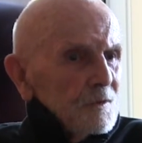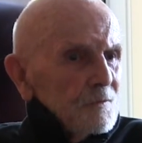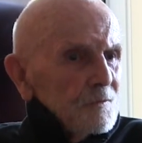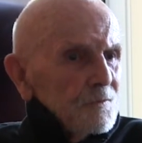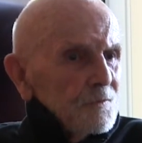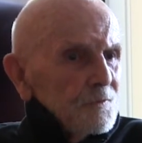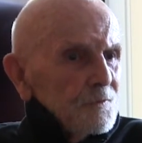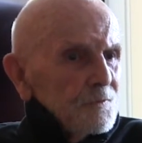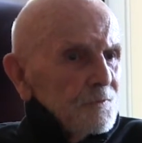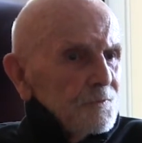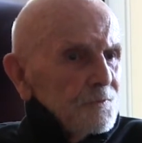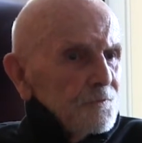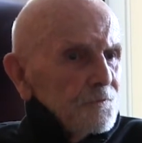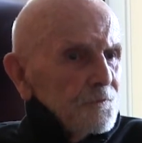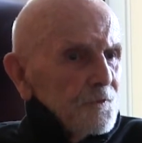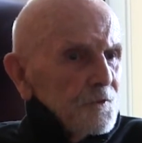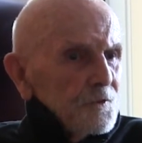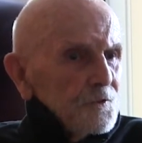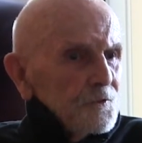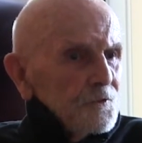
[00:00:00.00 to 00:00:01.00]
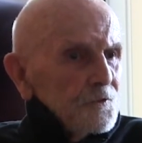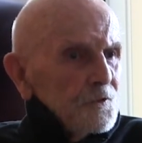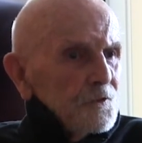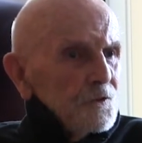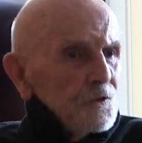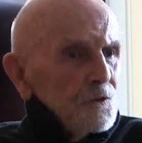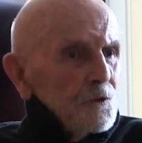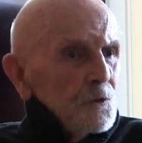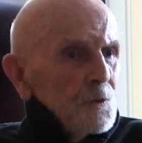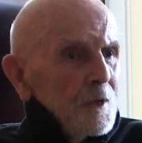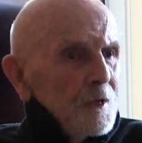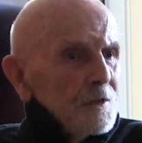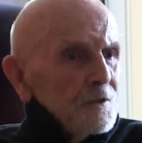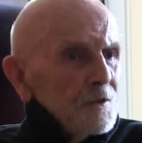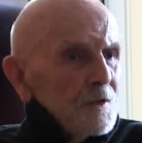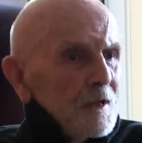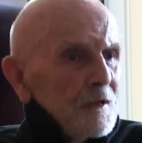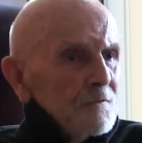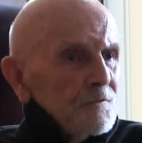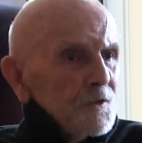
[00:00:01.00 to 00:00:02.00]
at first you had
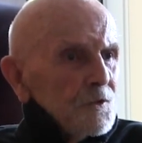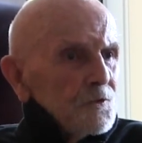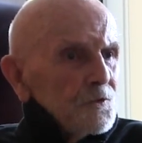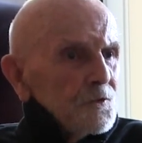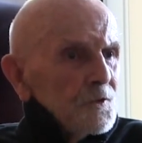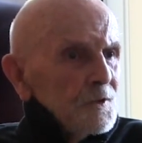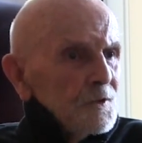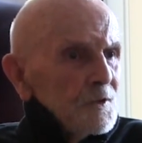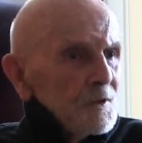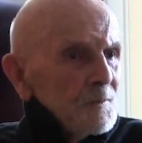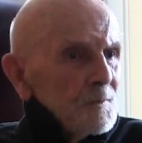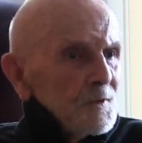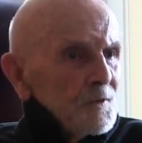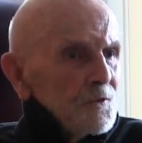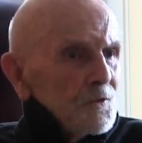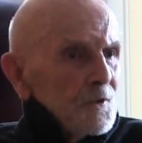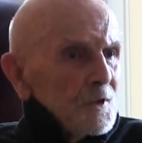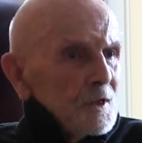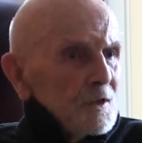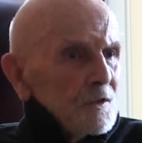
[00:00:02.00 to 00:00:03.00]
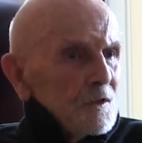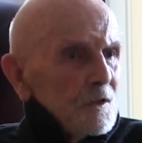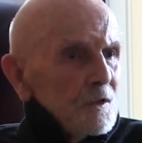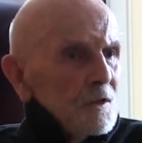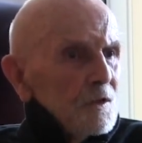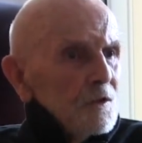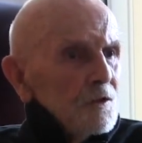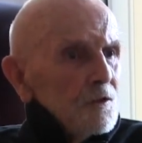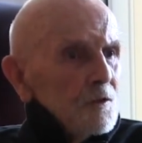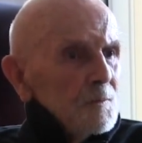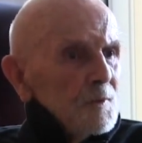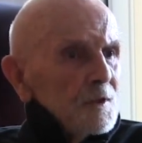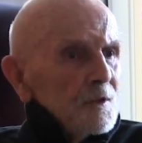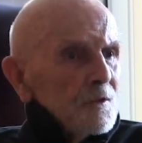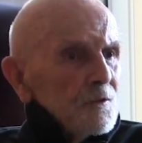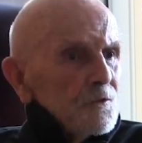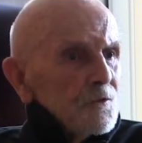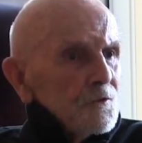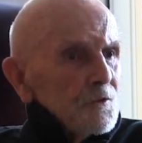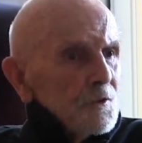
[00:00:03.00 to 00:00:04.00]
to have your senior matric to be
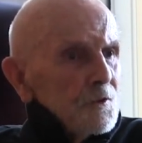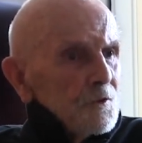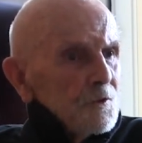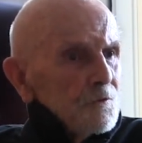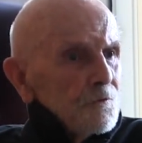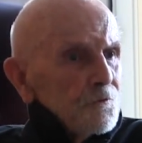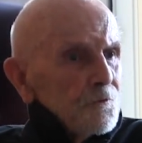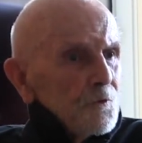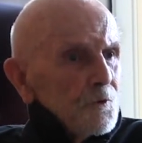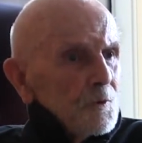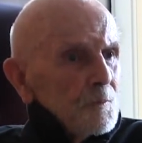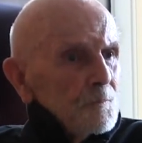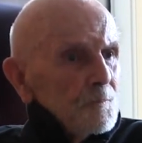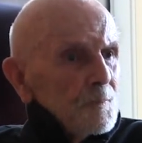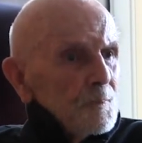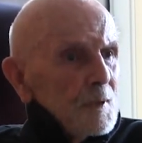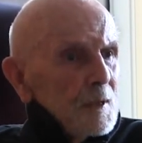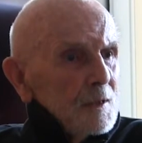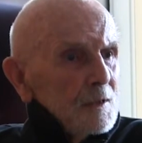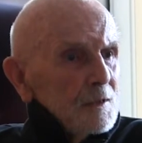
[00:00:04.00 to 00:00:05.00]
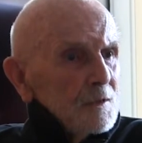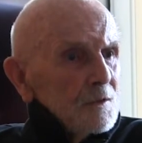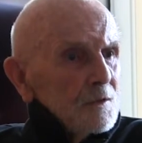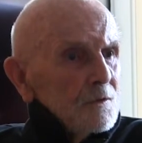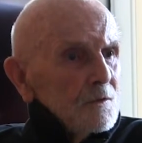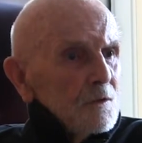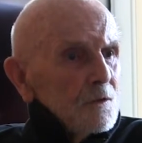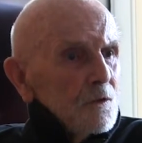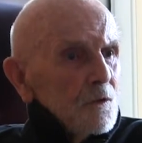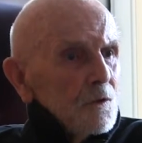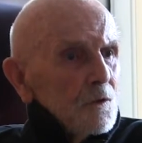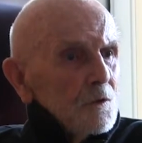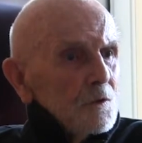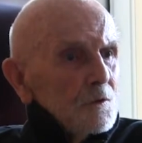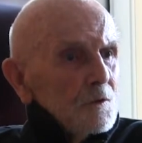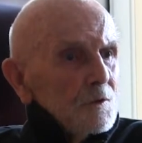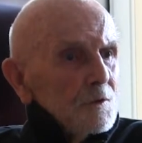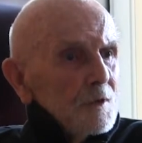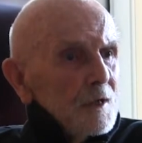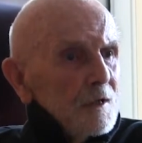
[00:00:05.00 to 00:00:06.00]
considered for pilot
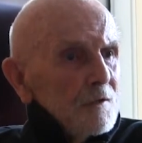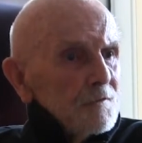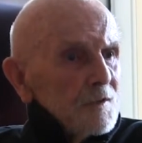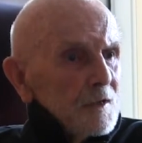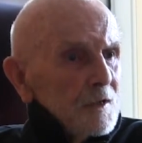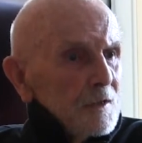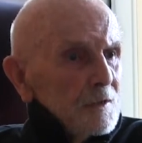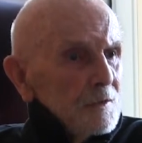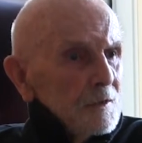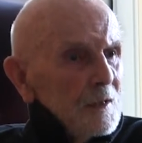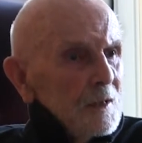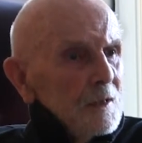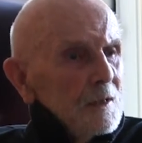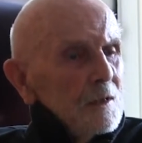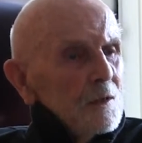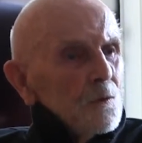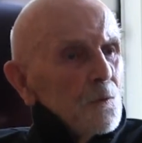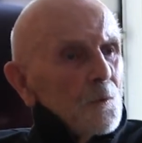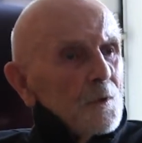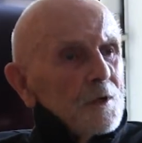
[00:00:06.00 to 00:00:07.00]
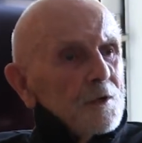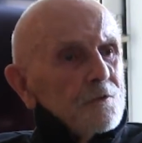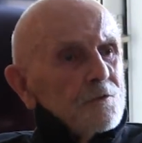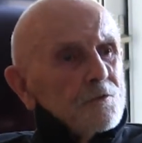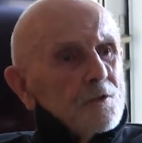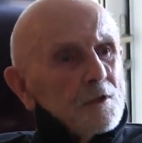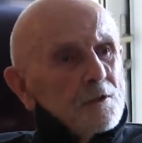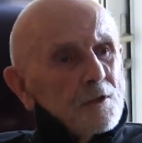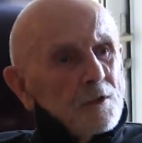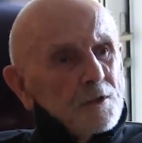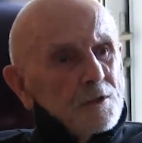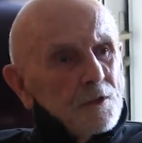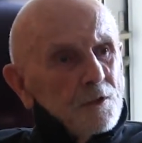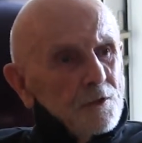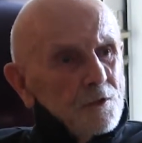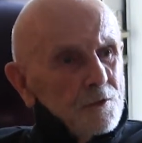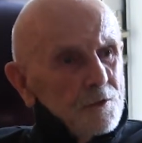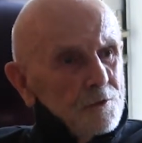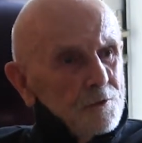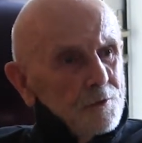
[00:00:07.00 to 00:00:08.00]
or navigator. Mm-hmm. When I suddenly
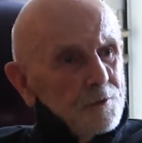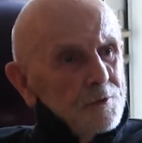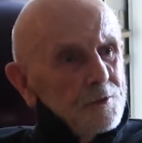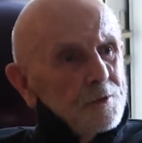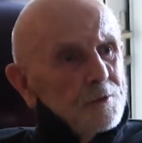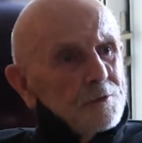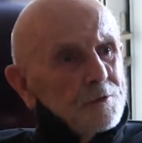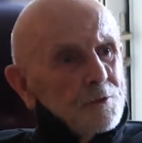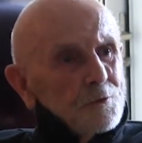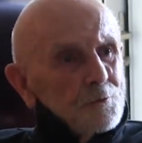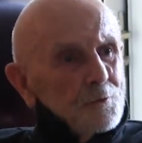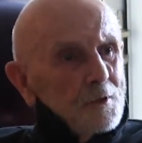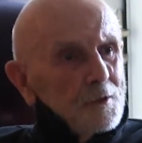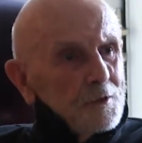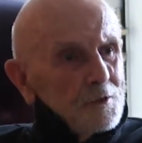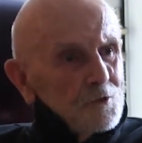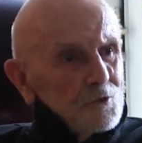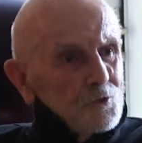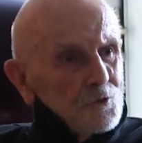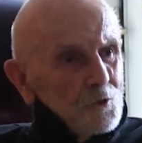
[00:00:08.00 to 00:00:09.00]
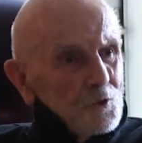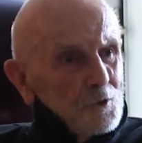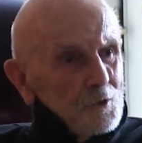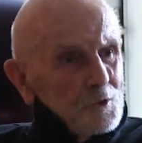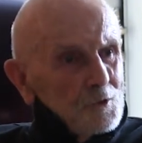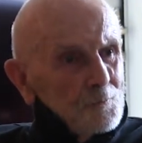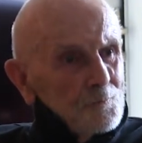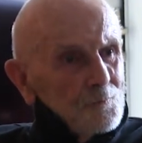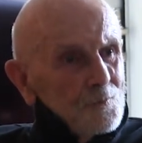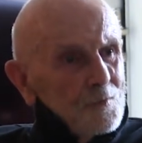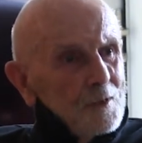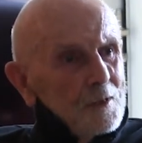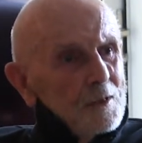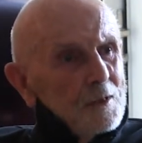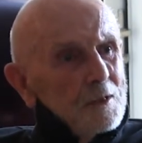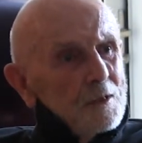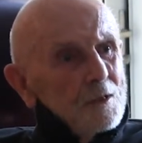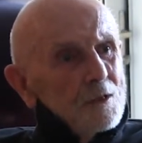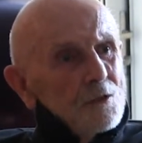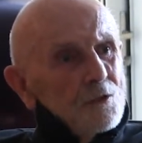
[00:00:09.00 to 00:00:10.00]
heard they're running short,
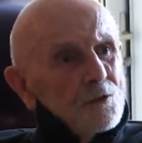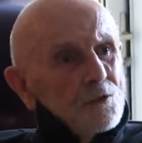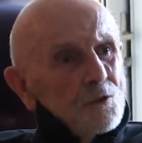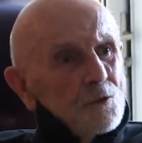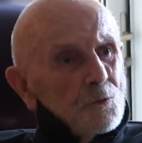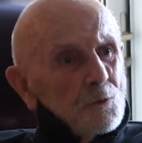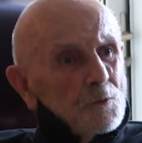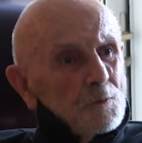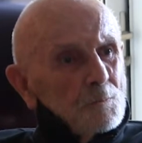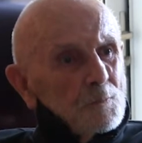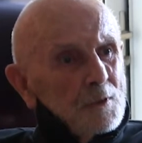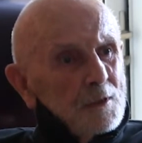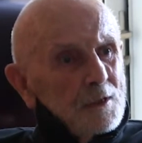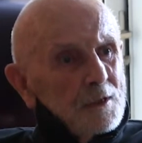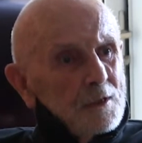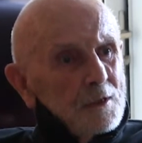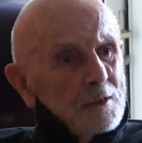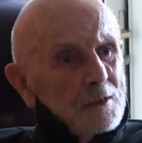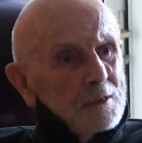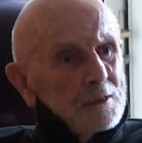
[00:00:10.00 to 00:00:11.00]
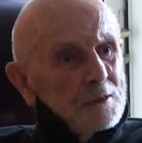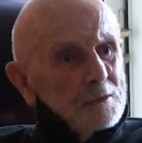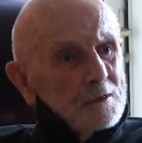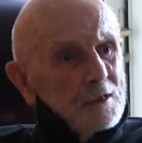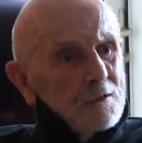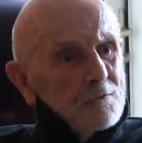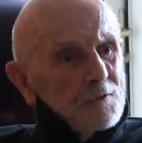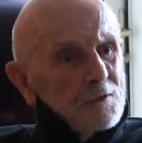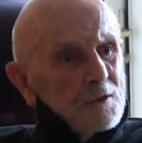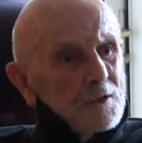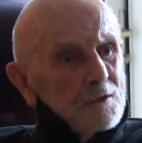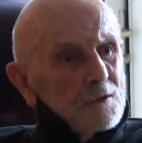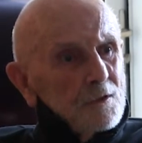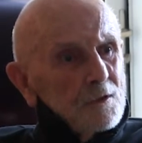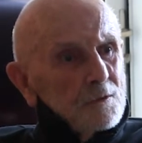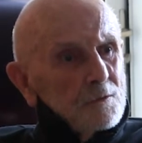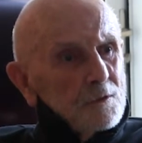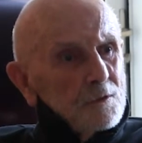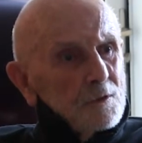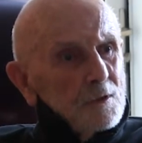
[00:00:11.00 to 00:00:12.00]
you were being given
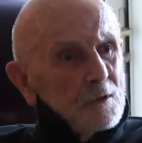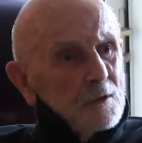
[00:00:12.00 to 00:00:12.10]
a